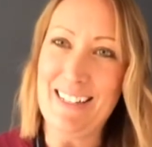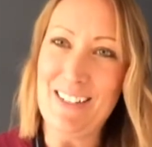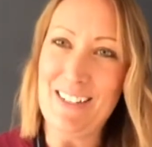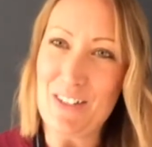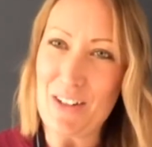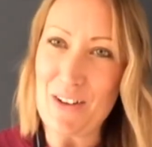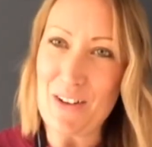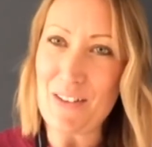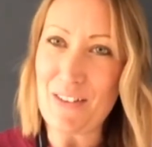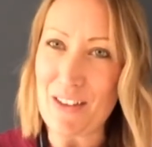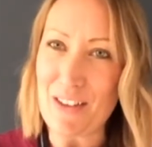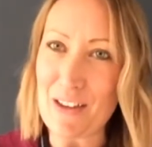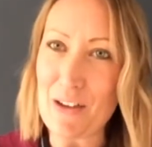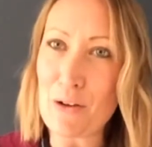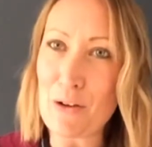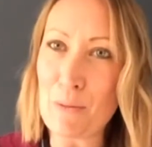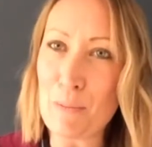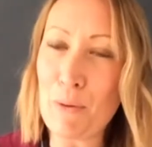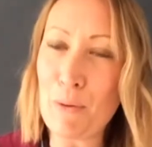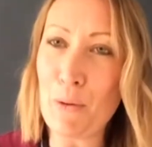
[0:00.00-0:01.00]
Do you think you
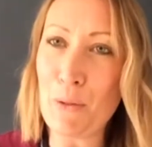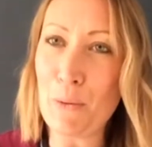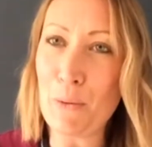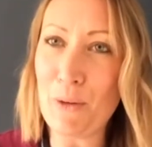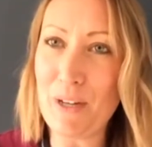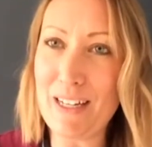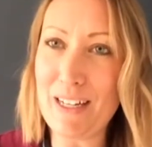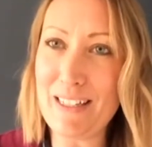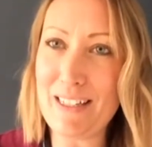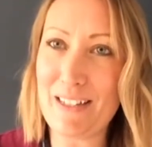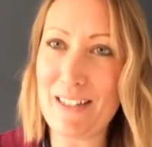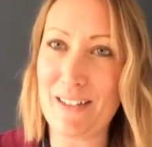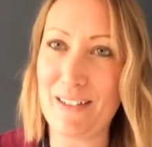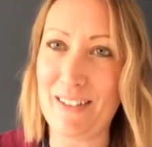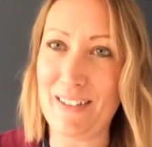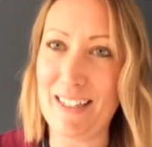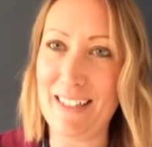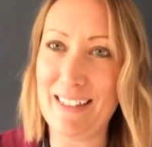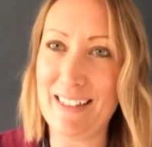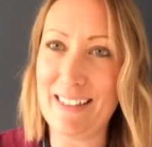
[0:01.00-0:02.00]
could put the words to
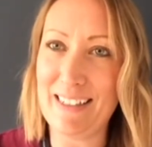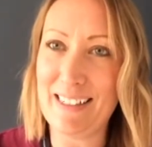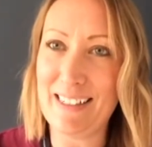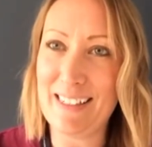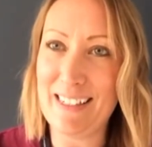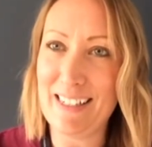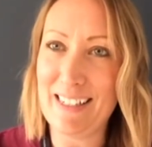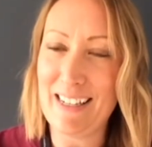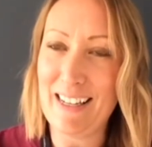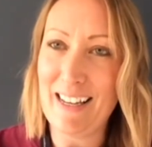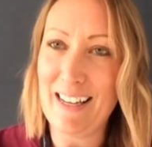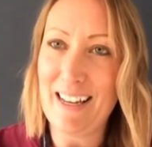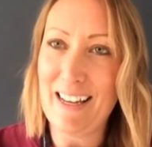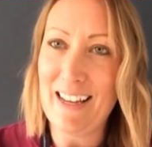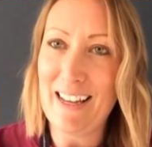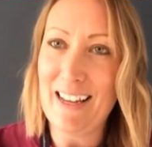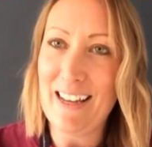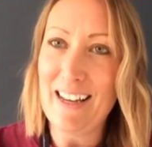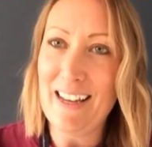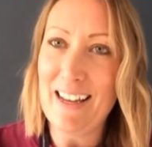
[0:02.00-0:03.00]
it?
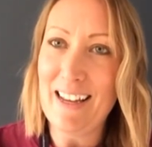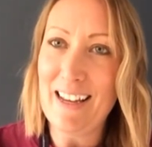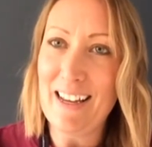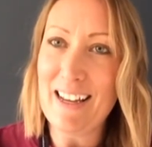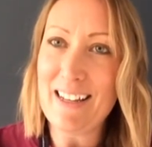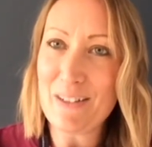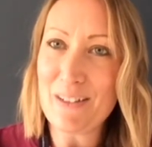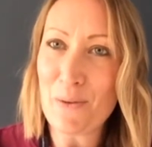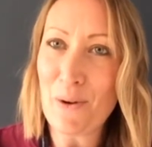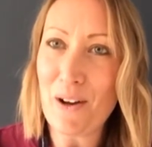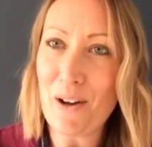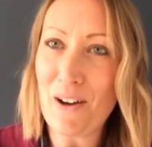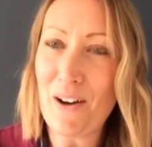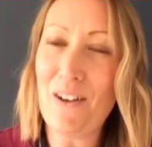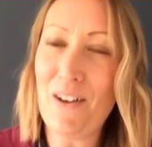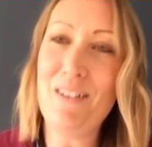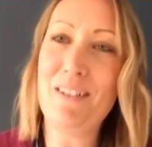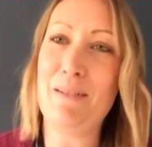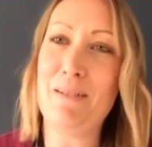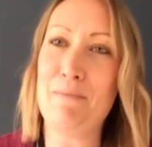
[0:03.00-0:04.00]
It's quite
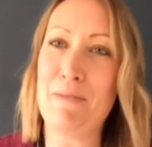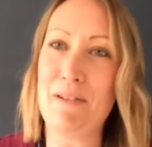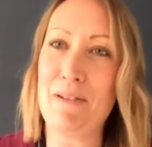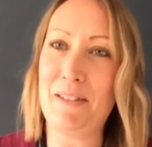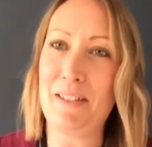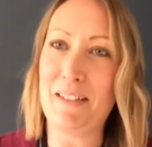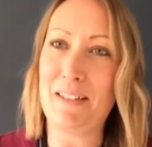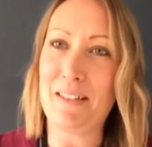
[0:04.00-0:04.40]
hard in music